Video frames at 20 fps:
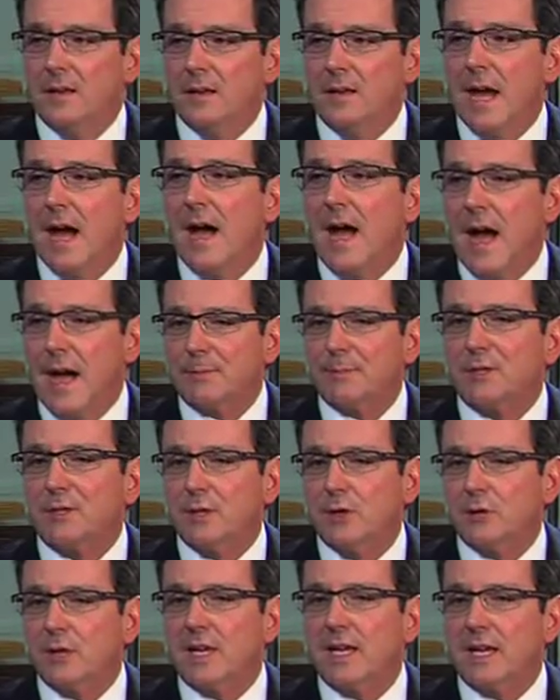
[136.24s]
Yeah,
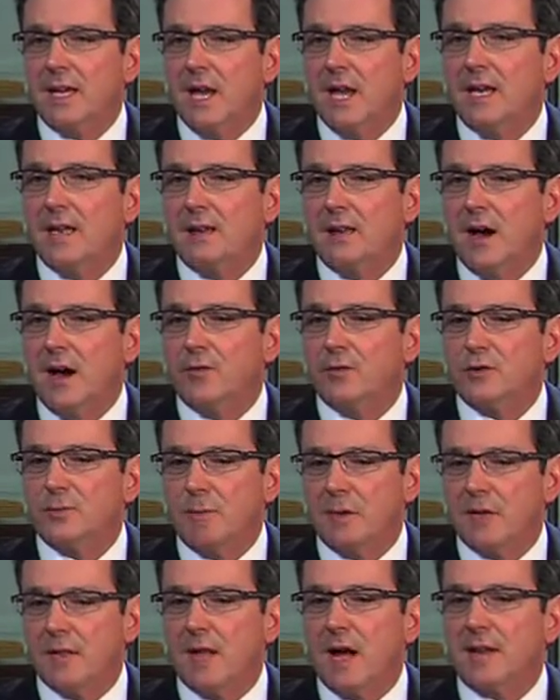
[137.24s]
absolutely. And uh, there's
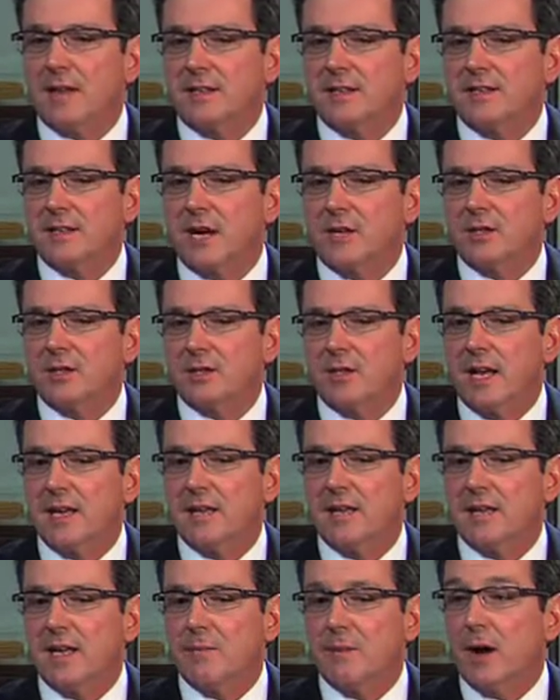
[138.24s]
been a lot of discussion
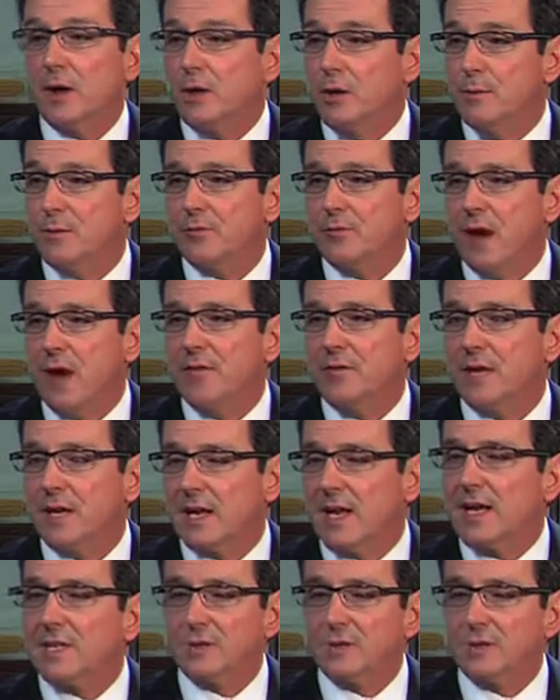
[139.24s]
lately about human trafficking,